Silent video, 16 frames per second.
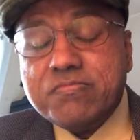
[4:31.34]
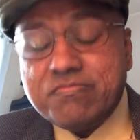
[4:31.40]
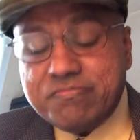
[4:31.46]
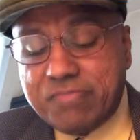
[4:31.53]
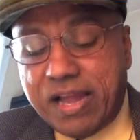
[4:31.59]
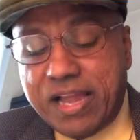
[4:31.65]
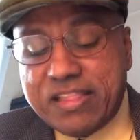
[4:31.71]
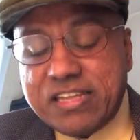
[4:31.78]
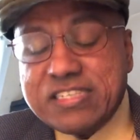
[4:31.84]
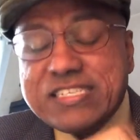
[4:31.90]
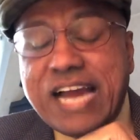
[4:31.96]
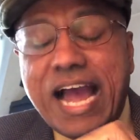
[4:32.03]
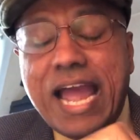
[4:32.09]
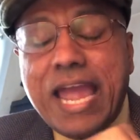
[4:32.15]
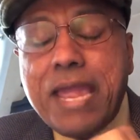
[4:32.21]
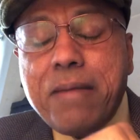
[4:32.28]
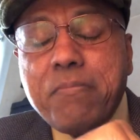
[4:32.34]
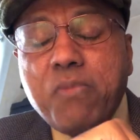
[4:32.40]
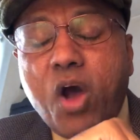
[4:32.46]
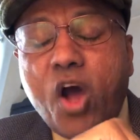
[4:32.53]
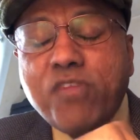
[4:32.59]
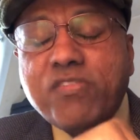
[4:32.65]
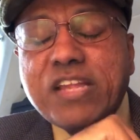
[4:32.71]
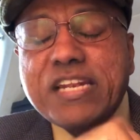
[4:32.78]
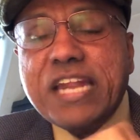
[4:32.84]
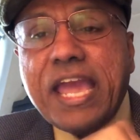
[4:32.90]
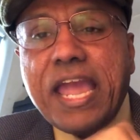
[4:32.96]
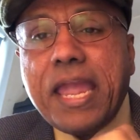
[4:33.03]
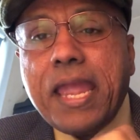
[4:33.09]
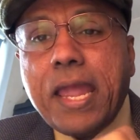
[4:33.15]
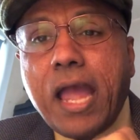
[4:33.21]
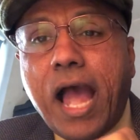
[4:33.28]
By the time of the
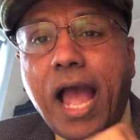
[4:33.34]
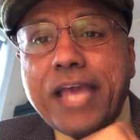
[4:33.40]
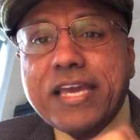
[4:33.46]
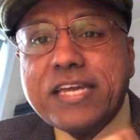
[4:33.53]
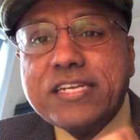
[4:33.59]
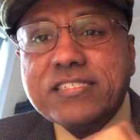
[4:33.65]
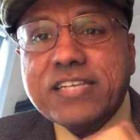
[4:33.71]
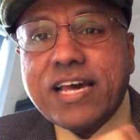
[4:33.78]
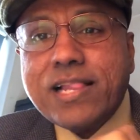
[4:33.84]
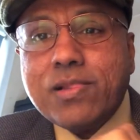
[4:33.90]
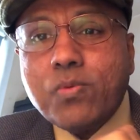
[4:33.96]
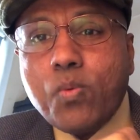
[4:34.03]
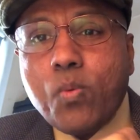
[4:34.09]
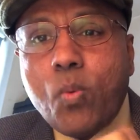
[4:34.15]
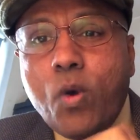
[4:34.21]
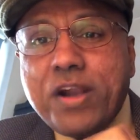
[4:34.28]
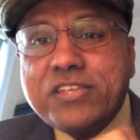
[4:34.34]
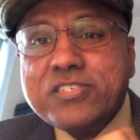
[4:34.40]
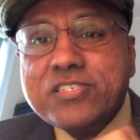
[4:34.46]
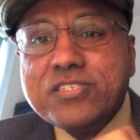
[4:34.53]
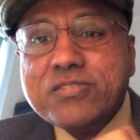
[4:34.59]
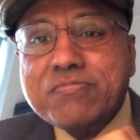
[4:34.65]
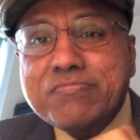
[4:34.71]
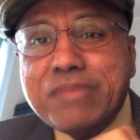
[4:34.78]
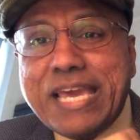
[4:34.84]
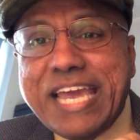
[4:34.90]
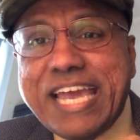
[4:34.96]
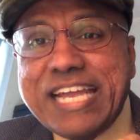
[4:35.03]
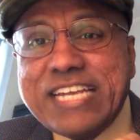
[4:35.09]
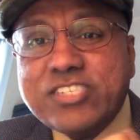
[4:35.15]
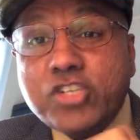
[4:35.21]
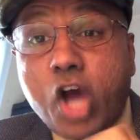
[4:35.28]
day, I can tell what is
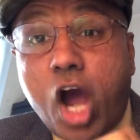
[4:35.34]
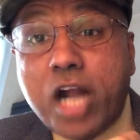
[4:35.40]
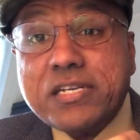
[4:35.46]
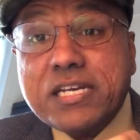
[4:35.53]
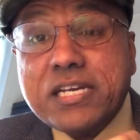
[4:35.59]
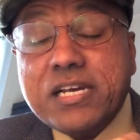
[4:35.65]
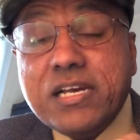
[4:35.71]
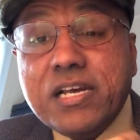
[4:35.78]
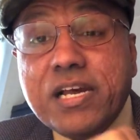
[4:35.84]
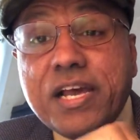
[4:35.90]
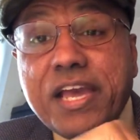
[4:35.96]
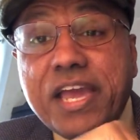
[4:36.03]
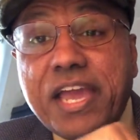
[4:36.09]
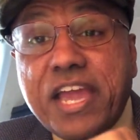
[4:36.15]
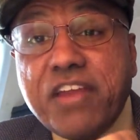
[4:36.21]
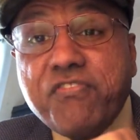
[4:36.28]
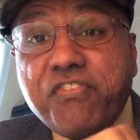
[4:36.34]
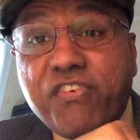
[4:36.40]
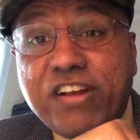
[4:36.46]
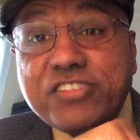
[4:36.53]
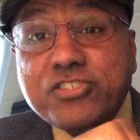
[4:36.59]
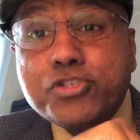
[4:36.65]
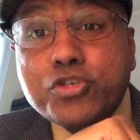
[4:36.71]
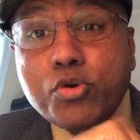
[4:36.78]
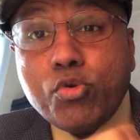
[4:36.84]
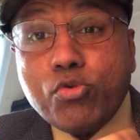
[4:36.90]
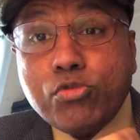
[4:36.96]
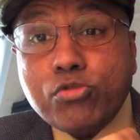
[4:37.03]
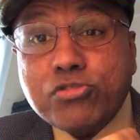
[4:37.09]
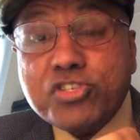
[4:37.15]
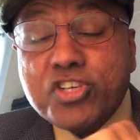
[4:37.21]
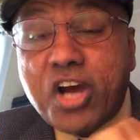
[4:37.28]
being taught in French
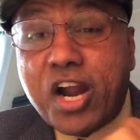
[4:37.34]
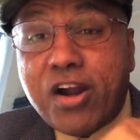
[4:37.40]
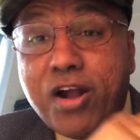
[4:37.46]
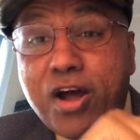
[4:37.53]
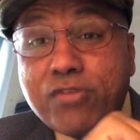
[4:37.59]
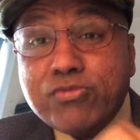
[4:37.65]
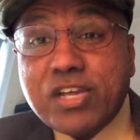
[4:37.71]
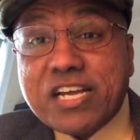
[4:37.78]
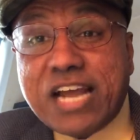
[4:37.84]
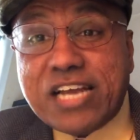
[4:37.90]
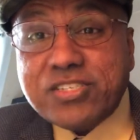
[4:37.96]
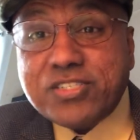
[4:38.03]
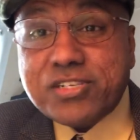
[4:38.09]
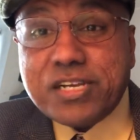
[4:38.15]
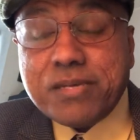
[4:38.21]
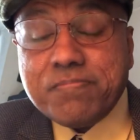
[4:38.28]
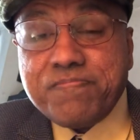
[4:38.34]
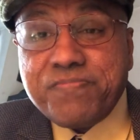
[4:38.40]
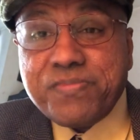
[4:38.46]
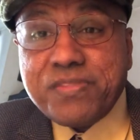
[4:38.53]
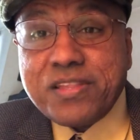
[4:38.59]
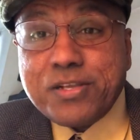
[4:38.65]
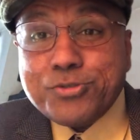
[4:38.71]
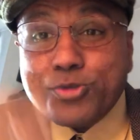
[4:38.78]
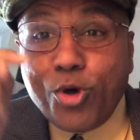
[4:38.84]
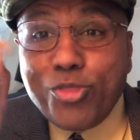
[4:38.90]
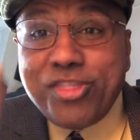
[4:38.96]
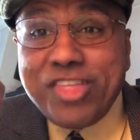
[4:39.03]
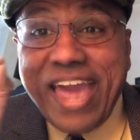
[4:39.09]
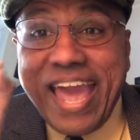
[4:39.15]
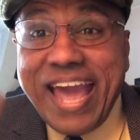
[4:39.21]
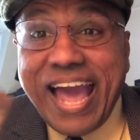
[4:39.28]
schools around the country. So
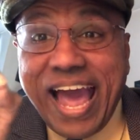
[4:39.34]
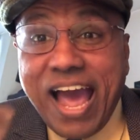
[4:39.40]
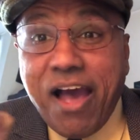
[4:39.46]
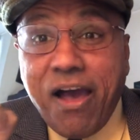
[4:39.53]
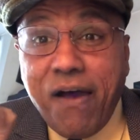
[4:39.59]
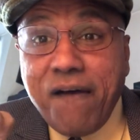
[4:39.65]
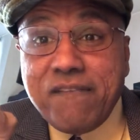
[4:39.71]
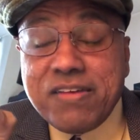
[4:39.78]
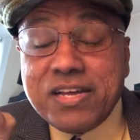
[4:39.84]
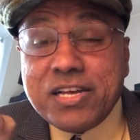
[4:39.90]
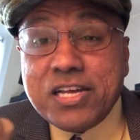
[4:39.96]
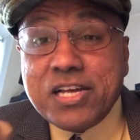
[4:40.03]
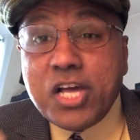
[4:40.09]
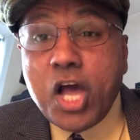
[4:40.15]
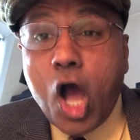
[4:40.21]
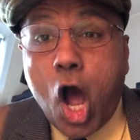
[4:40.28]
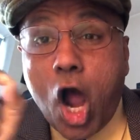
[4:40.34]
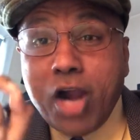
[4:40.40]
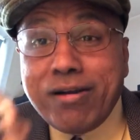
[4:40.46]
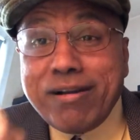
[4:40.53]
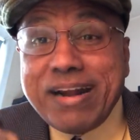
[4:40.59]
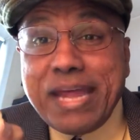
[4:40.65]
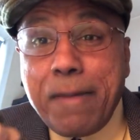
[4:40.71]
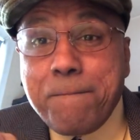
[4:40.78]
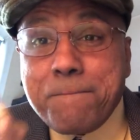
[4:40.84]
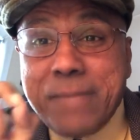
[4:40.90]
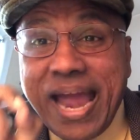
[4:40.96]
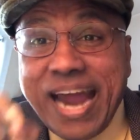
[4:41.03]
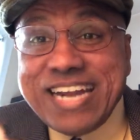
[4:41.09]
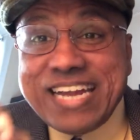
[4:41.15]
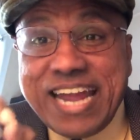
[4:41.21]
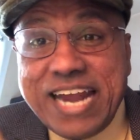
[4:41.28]
they have already
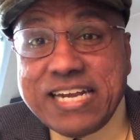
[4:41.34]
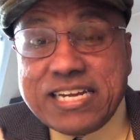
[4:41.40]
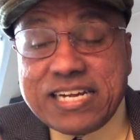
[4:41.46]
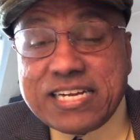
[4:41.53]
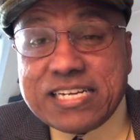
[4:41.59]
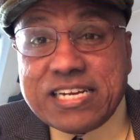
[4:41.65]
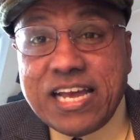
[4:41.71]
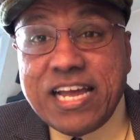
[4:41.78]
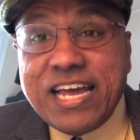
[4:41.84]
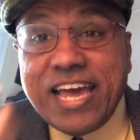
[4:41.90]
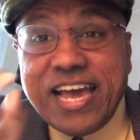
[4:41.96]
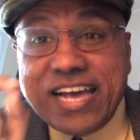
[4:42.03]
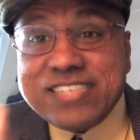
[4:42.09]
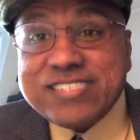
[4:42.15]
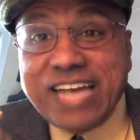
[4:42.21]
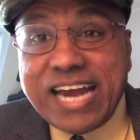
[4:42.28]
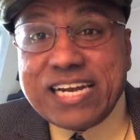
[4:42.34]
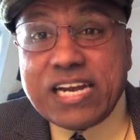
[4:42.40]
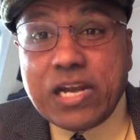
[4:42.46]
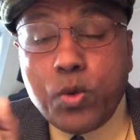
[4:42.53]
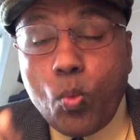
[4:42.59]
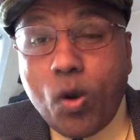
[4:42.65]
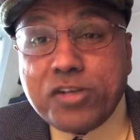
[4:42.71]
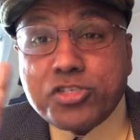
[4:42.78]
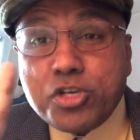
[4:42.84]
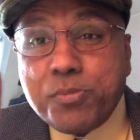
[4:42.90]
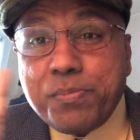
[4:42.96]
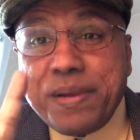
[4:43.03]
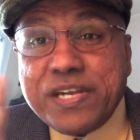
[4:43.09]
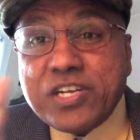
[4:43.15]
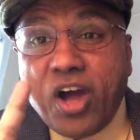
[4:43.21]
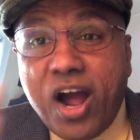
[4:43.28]
mandated exactly what should
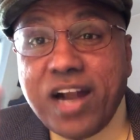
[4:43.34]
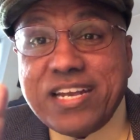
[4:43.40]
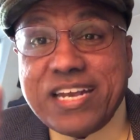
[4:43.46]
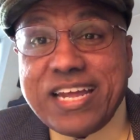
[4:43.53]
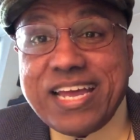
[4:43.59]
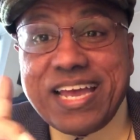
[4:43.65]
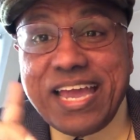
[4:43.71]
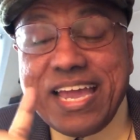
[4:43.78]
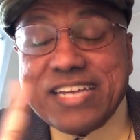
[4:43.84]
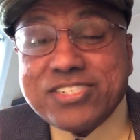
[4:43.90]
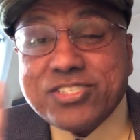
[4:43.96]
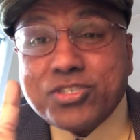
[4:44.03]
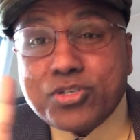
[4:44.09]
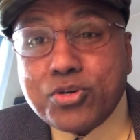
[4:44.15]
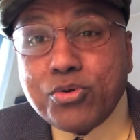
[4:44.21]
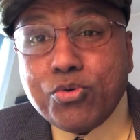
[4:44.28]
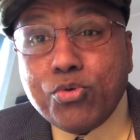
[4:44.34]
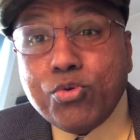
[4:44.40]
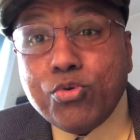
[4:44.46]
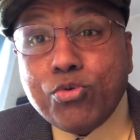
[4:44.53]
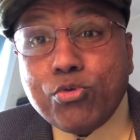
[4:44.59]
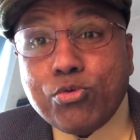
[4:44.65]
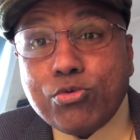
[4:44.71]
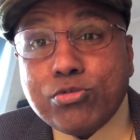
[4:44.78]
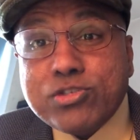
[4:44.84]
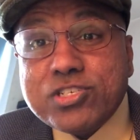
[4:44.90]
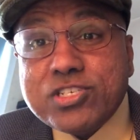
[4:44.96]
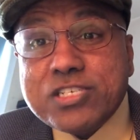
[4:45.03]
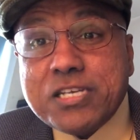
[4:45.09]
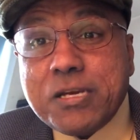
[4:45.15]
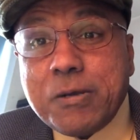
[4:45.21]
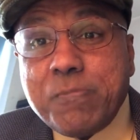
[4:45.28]
be taught in schools